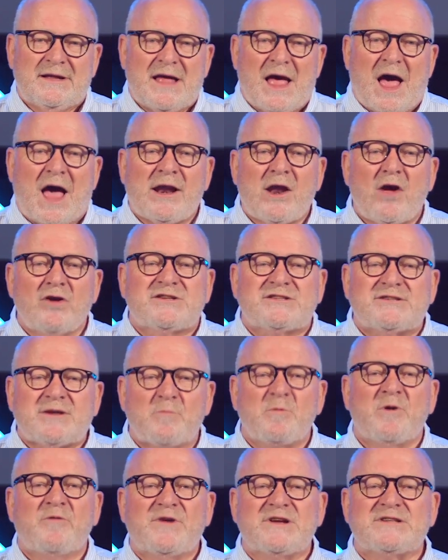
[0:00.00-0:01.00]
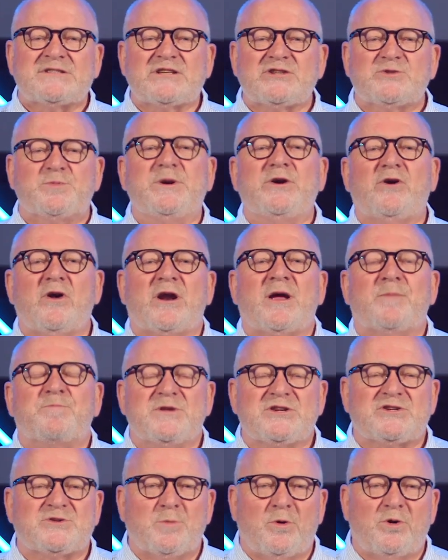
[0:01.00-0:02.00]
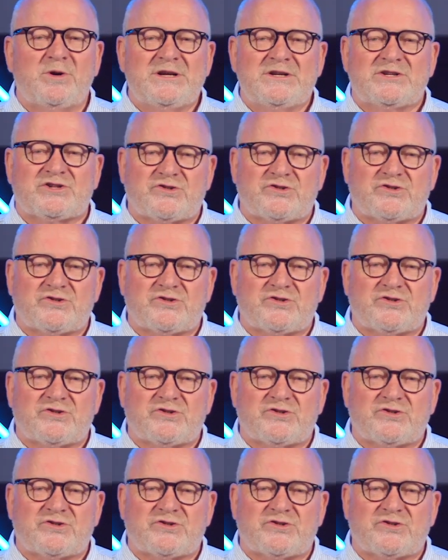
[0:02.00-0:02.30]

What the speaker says: I know some of us, as we got up this morning,